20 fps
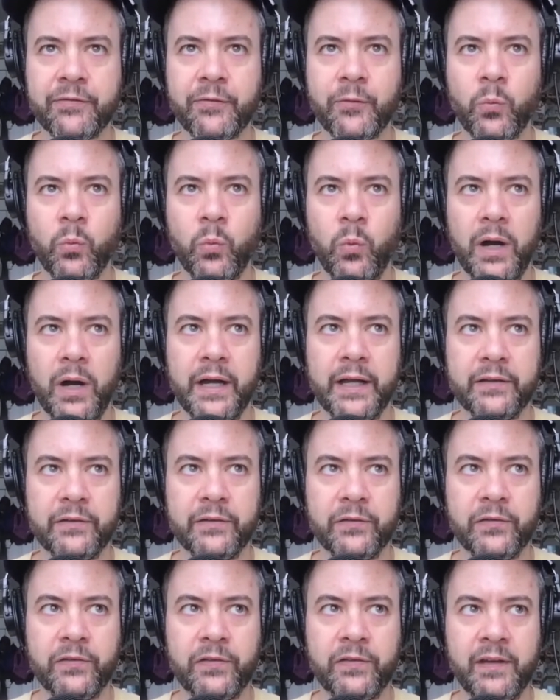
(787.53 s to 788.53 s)

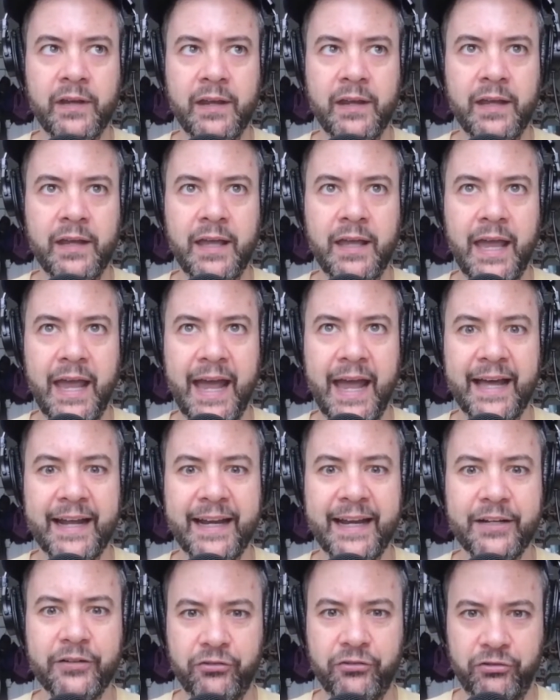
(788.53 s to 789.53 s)
was at
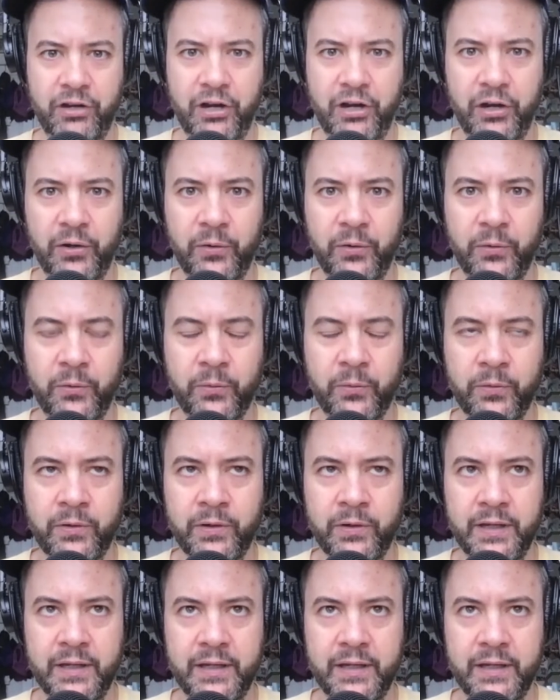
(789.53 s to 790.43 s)
a show